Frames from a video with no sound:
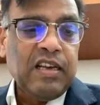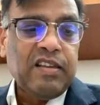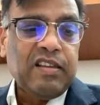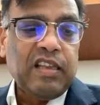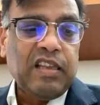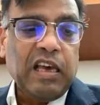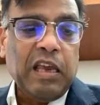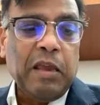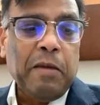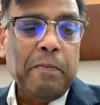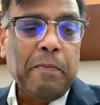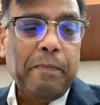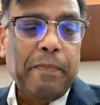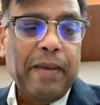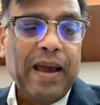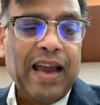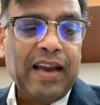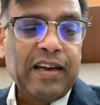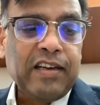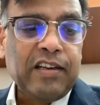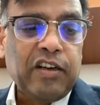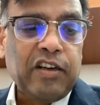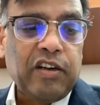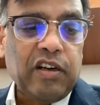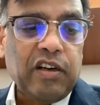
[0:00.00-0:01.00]
the
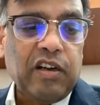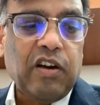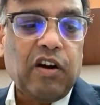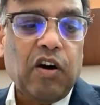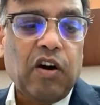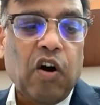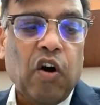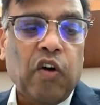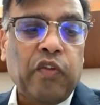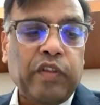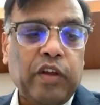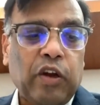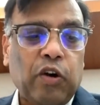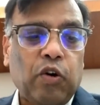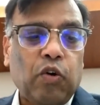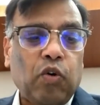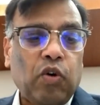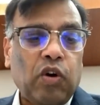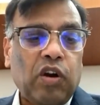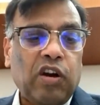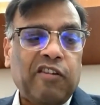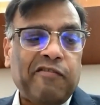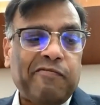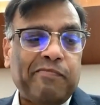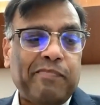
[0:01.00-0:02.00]
impact on the
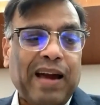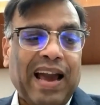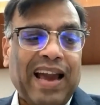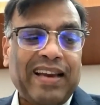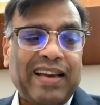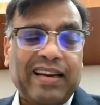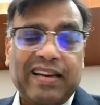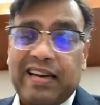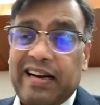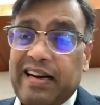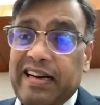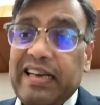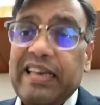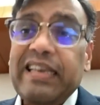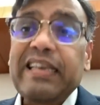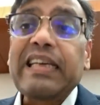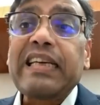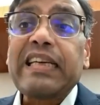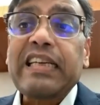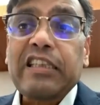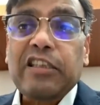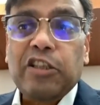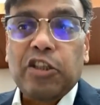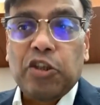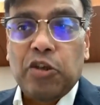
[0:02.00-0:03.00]
role of bank credit
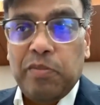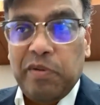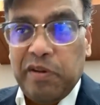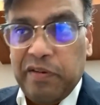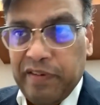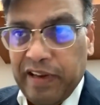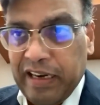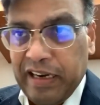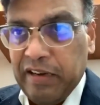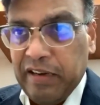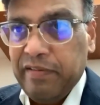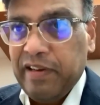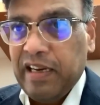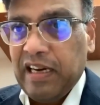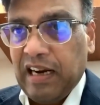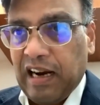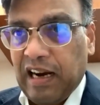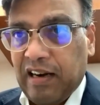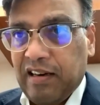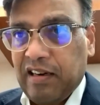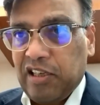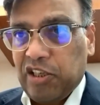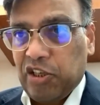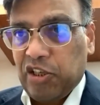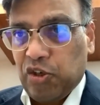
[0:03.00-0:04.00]
needs to be very well
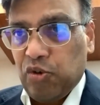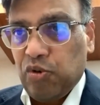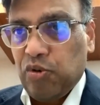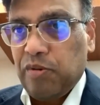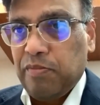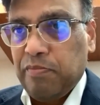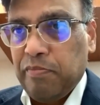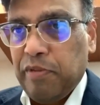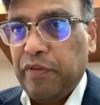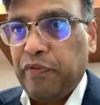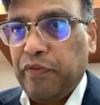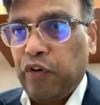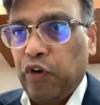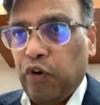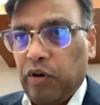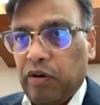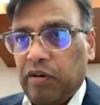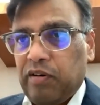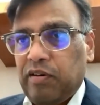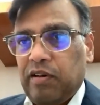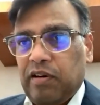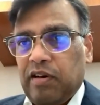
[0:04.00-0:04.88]
understood before